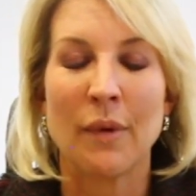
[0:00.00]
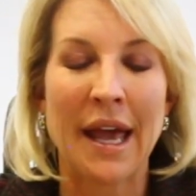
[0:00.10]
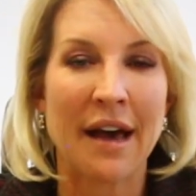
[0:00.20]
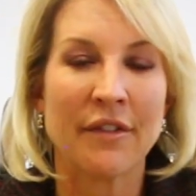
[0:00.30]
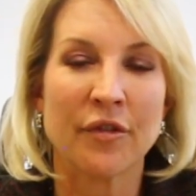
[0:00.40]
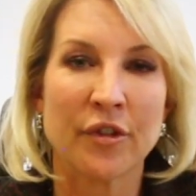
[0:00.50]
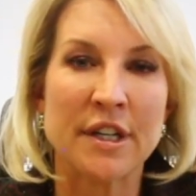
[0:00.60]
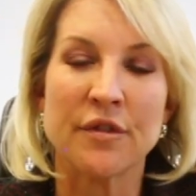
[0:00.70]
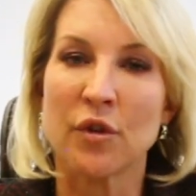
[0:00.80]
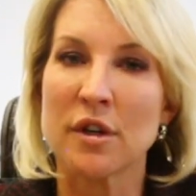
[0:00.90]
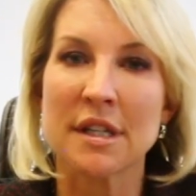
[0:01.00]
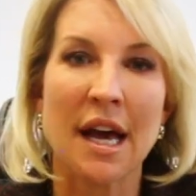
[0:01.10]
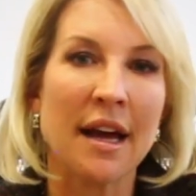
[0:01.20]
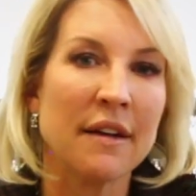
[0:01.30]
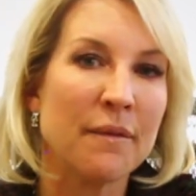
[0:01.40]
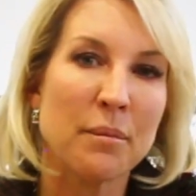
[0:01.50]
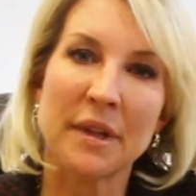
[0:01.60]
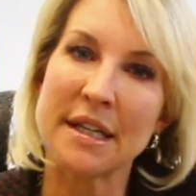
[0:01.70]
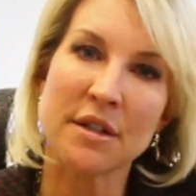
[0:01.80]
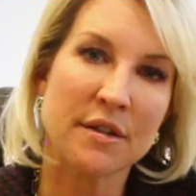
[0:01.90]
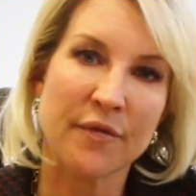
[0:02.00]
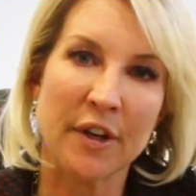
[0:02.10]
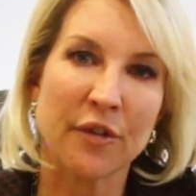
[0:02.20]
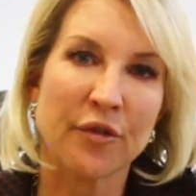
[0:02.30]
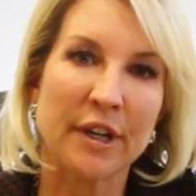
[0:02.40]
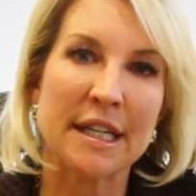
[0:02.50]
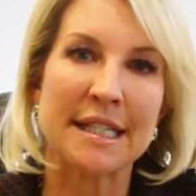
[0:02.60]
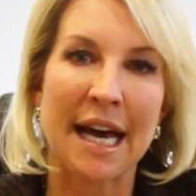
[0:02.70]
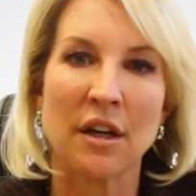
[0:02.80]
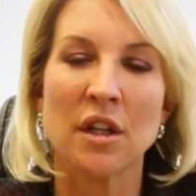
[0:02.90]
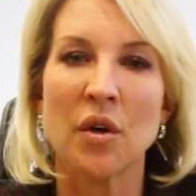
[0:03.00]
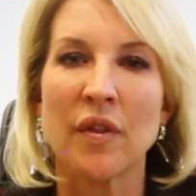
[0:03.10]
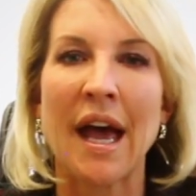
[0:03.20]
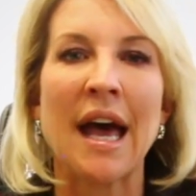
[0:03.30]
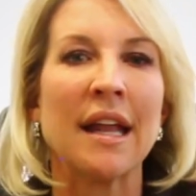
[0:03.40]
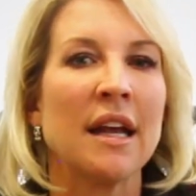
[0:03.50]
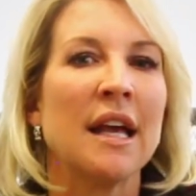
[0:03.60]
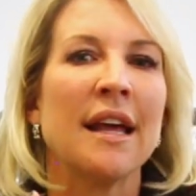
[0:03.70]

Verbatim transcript: We have a free divorce guide. Please feel free to download that.